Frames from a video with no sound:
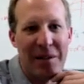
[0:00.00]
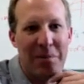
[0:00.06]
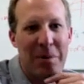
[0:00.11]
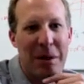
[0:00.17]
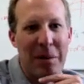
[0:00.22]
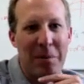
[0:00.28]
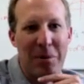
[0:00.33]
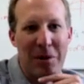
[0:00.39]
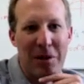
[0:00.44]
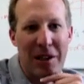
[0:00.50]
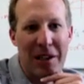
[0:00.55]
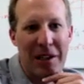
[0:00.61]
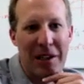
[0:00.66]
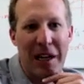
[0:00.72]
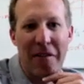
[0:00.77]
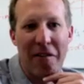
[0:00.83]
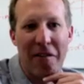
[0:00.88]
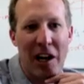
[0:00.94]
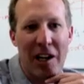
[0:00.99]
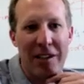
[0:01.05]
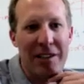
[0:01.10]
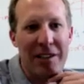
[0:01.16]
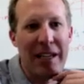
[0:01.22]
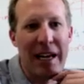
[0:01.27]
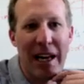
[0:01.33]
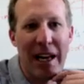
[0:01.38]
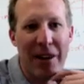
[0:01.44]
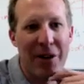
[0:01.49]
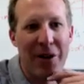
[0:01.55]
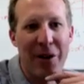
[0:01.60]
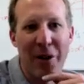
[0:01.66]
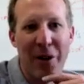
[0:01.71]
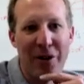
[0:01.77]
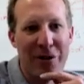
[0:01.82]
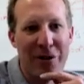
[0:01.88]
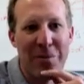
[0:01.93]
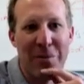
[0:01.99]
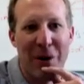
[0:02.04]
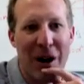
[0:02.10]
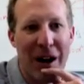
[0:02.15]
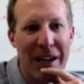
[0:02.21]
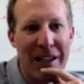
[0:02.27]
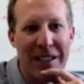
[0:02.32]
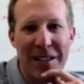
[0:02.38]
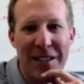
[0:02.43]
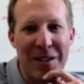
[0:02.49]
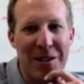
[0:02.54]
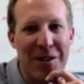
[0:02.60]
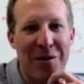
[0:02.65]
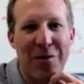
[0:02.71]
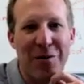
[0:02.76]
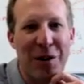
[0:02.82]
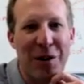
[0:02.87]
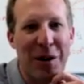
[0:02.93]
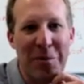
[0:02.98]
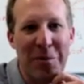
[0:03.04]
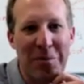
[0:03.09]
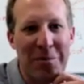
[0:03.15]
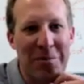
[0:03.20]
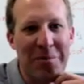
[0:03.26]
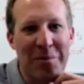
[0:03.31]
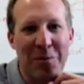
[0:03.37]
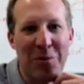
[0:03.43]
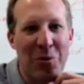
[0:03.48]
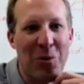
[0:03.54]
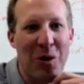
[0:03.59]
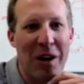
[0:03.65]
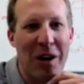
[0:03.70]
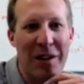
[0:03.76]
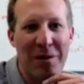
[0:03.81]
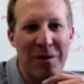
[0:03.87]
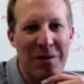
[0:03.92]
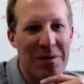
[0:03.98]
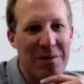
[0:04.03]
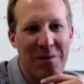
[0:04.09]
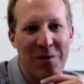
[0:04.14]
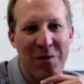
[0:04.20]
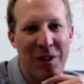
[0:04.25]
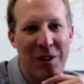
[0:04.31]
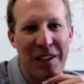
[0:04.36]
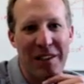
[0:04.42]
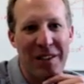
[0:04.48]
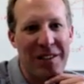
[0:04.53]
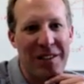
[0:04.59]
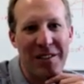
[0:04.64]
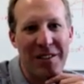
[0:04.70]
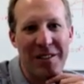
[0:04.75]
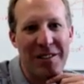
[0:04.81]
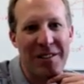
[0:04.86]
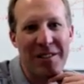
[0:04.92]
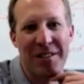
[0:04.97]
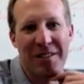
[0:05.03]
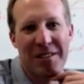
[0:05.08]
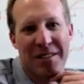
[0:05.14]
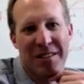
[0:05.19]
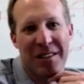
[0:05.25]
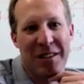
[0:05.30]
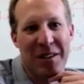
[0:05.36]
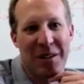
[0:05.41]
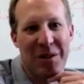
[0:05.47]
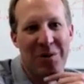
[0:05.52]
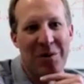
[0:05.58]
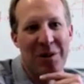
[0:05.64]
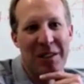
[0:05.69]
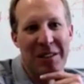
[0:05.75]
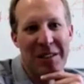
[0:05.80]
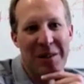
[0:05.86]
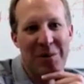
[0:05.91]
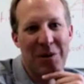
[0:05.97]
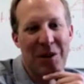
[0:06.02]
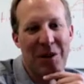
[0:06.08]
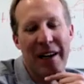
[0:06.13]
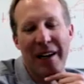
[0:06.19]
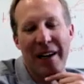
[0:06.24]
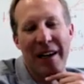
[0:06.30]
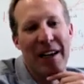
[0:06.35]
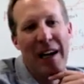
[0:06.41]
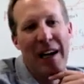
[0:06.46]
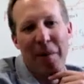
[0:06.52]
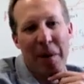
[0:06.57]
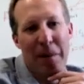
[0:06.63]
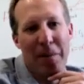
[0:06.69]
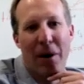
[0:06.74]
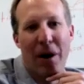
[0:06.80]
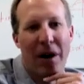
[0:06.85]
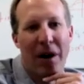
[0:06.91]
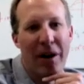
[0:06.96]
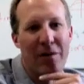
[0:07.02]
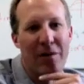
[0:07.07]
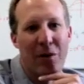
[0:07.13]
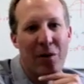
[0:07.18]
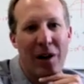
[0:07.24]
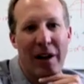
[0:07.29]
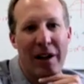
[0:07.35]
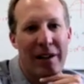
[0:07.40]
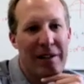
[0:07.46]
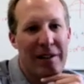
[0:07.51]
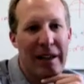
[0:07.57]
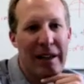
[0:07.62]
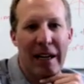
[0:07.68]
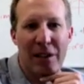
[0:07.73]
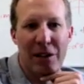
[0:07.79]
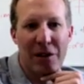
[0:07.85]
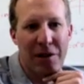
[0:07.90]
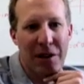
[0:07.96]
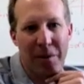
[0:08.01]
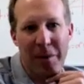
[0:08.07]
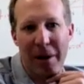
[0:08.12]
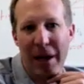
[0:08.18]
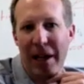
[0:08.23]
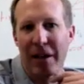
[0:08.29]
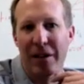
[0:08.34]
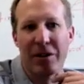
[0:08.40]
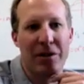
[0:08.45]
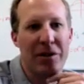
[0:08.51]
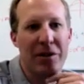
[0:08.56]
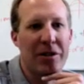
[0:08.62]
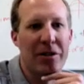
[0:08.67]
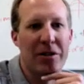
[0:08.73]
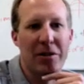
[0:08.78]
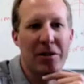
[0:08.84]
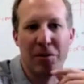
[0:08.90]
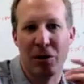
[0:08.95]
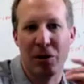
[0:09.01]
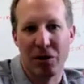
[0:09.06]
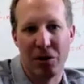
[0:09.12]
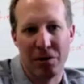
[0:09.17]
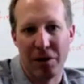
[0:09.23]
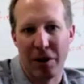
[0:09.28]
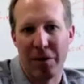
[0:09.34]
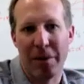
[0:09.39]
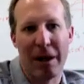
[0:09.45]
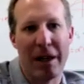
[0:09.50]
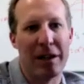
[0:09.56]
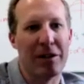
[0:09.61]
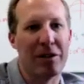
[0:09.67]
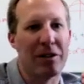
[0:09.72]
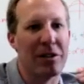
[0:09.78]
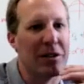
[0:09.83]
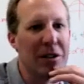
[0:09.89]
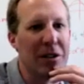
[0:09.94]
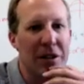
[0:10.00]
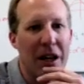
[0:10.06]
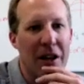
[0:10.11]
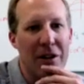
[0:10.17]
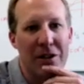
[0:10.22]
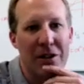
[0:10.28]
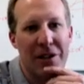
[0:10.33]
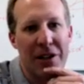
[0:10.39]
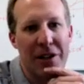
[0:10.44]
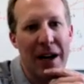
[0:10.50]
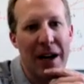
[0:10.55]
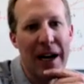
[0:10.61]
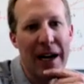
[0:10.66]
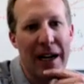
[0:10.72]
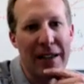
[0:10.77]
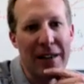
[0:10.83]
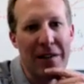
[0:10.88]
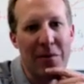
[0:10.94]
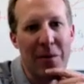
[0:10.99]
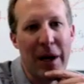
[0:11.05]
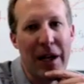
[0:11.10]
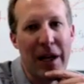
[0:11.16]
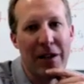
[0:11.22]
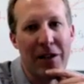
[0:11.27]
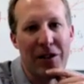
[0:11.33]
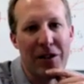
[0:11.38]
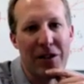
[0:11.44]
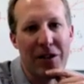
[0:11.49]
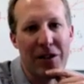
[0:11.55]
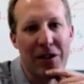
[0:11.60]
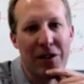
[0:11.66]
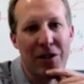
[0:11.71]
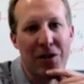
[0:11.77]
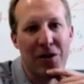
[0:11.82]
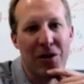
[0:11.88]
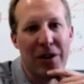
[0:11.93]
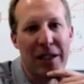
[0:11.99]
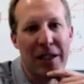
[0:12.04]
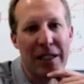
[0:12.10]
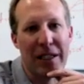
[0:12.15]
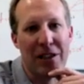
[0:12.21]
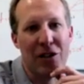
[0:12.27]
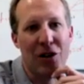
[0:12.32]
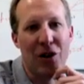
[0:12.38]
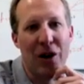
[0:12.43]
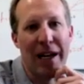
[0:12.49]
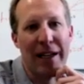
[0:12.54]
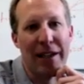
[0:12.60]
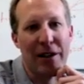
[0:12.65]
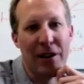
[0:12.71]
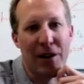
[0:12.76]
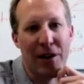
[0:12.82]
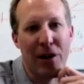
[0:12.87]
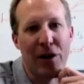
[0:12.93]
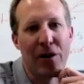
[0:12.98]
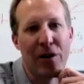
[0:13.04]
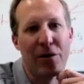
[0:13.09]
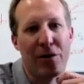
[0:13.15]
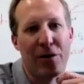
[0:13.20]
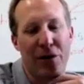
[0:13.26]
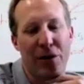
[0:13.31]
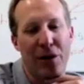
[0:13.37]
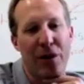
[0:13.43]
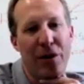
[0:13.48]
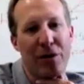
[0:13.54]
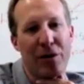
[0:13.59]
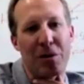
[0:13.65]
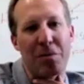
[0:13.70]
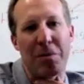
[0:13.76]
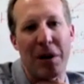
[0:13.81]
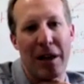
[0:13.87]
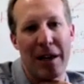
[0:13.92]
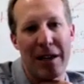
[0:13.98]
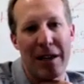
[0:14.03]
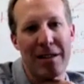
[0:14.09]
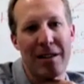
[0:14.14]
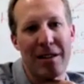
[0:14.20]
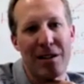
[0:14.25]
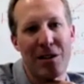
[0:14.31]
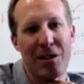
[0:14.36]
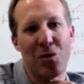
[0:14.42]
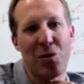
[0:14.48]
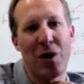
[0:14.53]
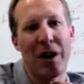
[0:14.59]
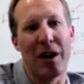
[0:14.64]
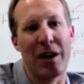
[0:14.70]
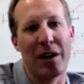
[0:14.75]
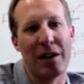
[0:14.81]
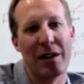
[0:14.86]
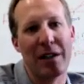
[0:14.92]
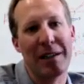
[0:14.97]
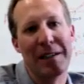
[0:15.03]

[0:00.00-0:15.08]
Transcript: people can kind of untether those prices from what feels reasonable. And I mean, part of what hedge fund managers, mutual fund managers, and others that are active managers are doing is trying to look for those places where